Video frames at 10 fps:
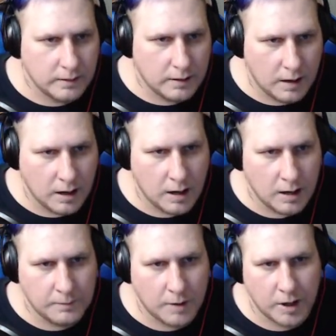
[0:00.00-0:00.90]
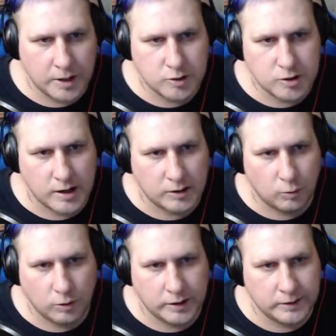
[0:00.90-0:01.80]
Audio tracks
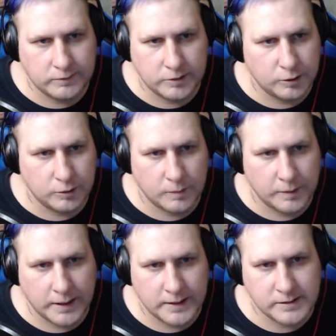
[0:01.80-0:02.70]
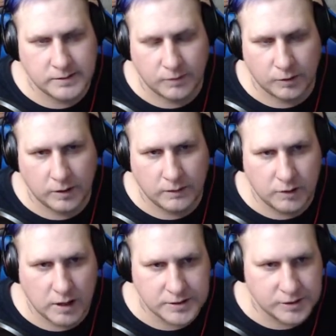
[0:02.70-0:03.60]
1, 2, I mean, that's for if you
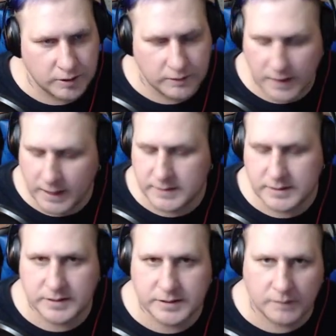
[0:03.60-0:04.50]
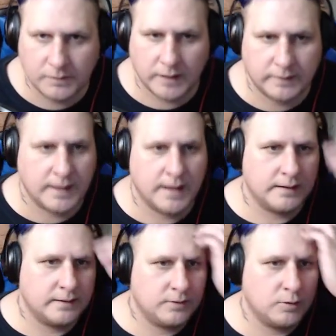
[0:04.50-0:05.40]
got Sony Vegas and stuff like
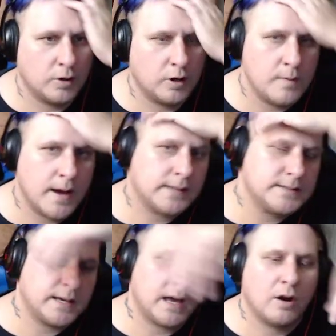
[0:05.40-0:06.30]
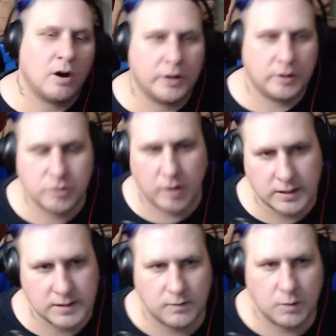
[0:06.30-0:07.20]
that, if you want to go back and take out audio
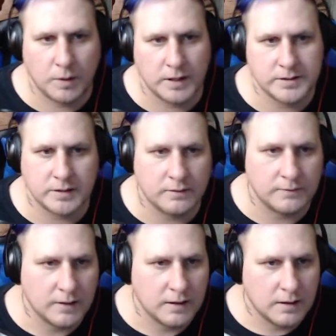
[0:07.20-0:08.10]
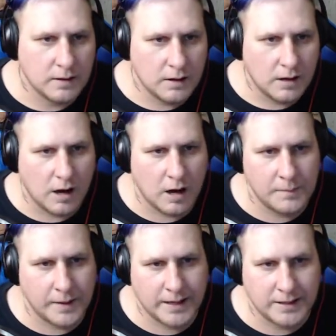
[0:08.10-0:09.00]
tracks if you play stuff.
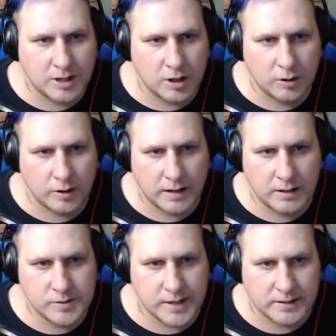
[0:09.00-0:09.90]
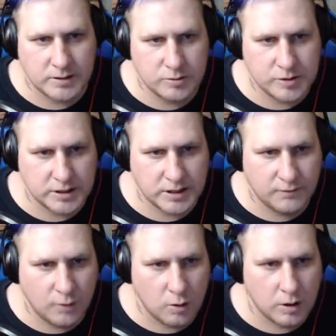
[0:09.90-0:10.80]
My encoder, I use
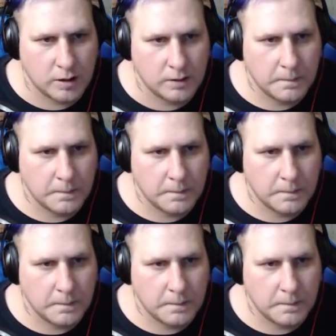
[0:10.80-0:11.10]
X264.